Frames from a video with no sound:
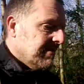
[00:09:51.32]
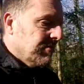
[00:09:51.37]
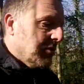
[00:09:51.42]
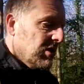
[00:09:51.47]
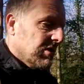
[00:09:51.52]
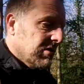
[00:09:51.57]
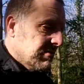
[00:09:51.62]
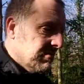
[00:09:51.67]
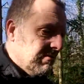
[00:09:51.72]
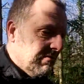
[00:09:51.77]

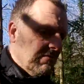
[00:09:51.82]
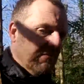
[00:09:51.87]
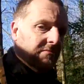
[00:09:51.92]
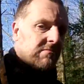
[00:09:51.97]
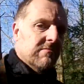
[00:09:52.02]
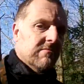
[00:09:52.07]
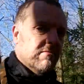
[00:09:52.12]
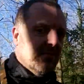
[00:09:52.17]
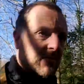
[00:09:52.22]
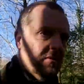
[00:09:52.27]
Well,
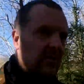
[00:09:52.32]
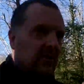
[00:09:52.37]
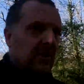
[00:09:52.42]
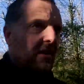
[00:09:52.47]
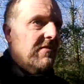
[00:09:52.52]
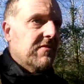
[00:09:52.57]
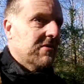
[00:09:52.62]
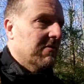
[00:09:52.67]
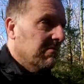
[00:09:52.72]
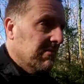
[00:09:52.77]
don't
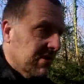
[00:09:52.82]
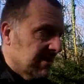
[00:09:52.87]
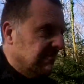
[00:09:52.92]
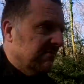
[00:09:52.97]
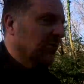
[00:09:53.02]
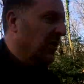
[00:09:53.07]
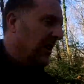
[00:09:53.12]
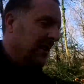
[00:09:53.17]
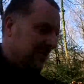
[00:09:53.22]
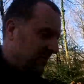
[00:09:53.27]
have to,
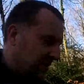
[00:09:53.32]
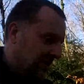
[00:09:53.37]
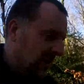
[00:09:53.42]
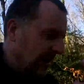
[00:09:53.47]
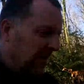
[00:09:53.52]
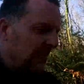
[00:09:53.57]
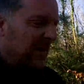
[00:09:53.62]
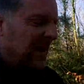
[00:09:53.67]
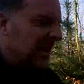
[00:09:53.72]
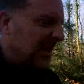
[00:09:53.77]
well, you know
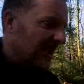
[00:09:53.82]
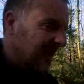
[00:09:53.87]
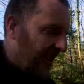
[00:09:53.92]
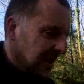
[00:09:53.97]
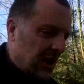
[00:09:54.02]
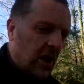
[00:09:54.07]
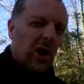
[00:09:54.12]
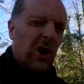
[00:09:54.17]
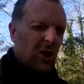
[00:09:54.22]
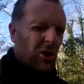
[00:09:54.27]
what I mean.
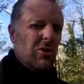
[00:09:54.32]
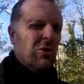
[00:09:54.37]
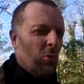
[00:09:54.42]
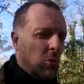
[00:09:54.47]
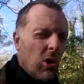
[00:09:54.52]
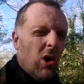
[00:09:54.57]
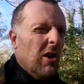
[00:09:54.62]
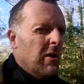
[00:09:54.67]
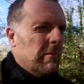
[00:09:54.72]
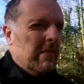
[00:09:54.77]
You know
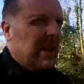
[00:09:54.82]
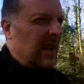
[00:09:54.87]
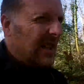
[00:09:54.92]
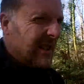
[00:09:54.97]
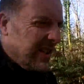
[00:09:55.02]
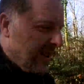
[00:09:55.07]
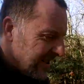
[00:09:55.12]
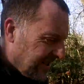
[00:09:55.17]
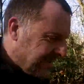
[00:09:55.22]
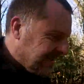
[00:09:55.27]
what I mean.